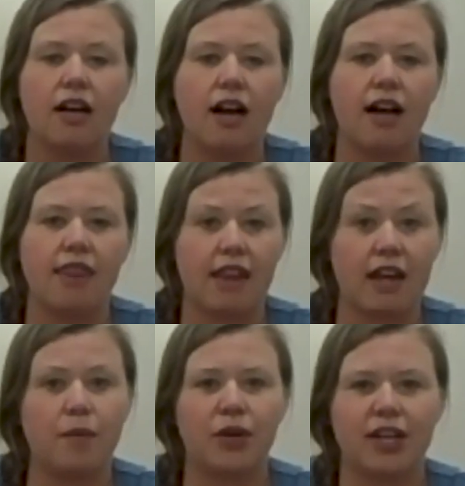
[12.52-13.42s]
and
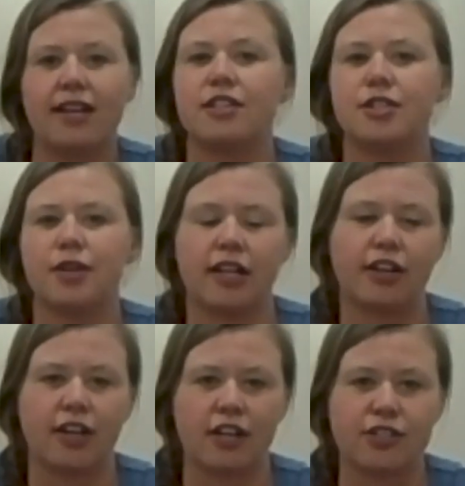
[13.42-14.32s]
then we'll get into our
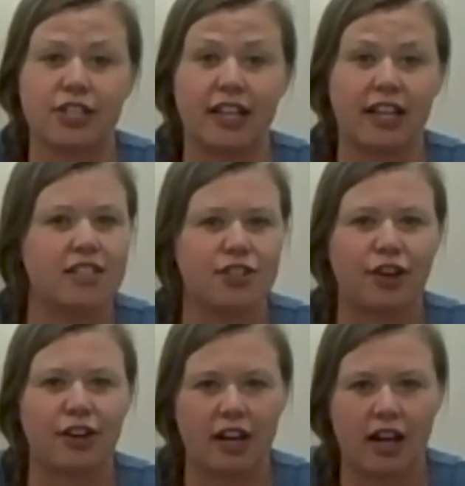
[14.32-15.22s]
introduction and get
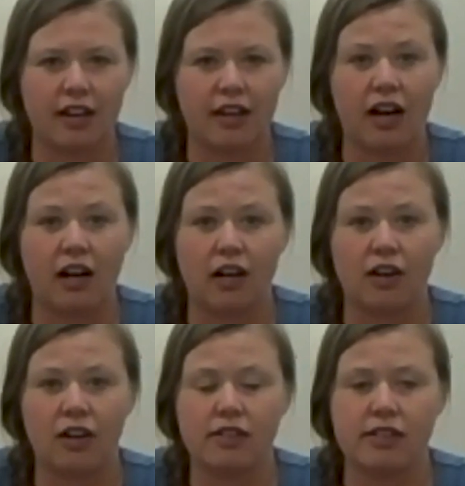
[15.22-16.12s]
started on
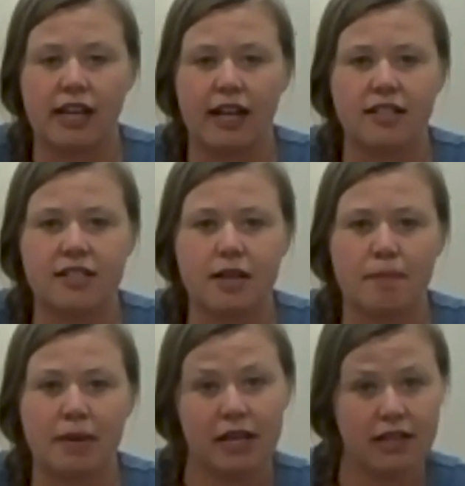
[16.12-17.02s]
our next
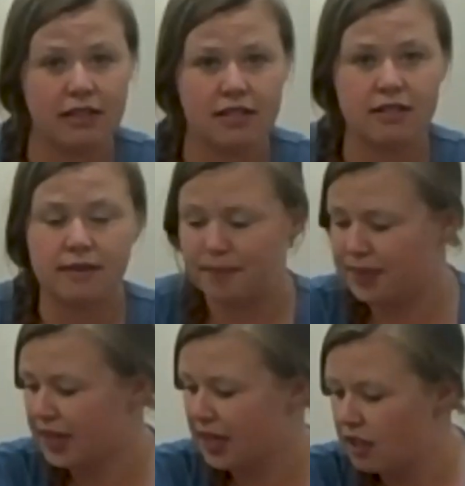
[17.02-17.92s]
piece.
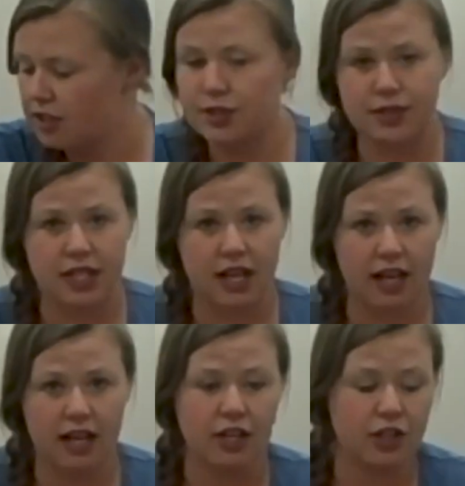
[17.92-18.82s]
So
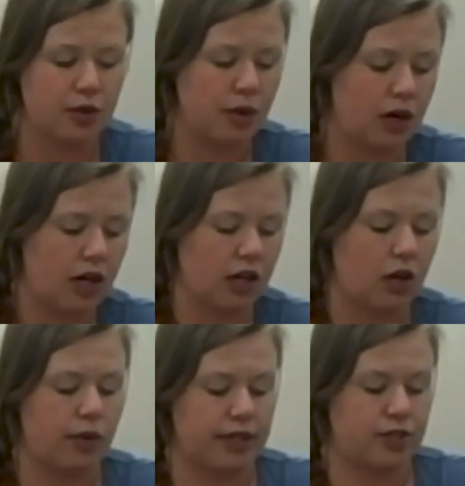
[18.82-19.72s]
today you are
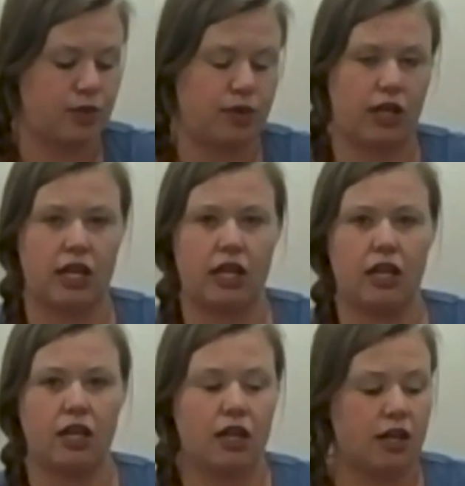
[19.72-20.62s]
going to
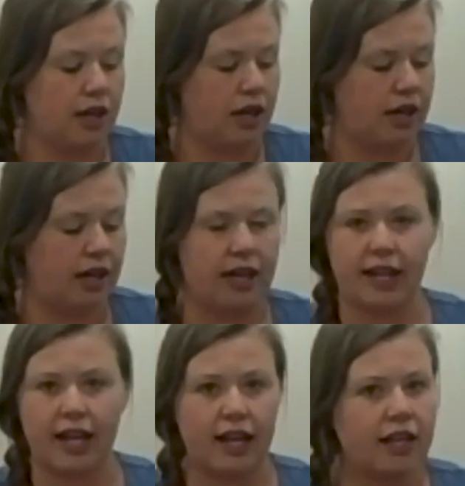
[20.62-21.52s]
need, uh,
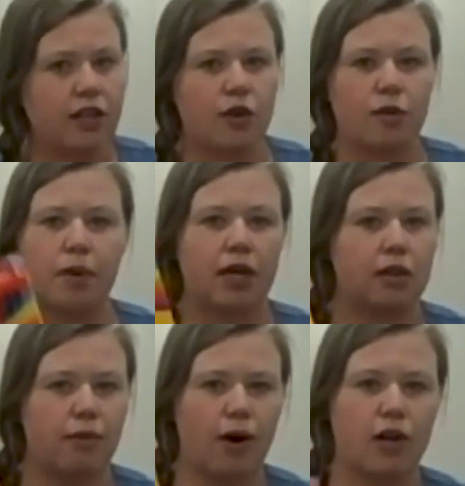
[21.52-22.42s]
again, you can pick
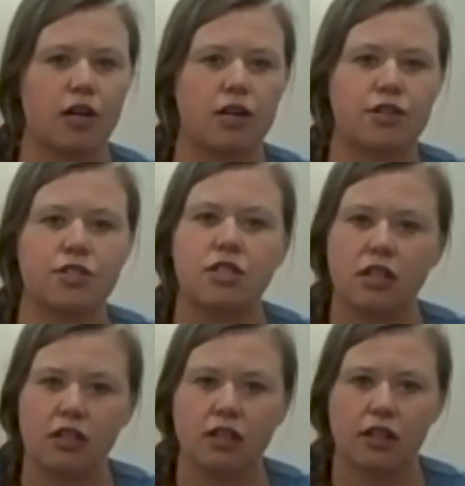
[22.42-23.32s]
the markers,
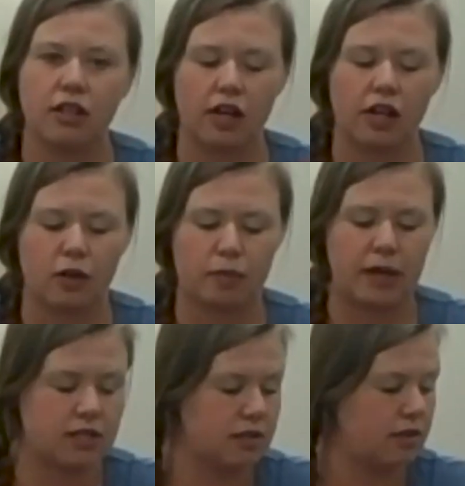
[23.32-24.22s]
the colored
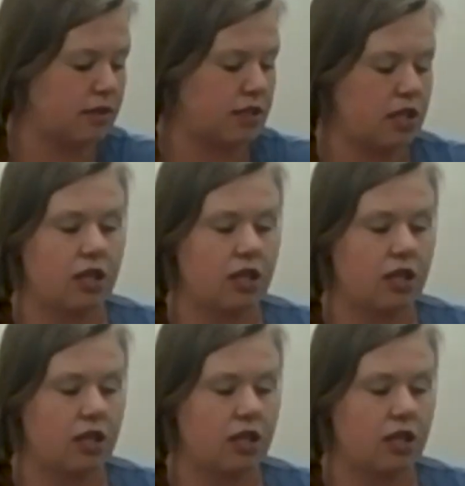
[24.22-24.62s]
pencils,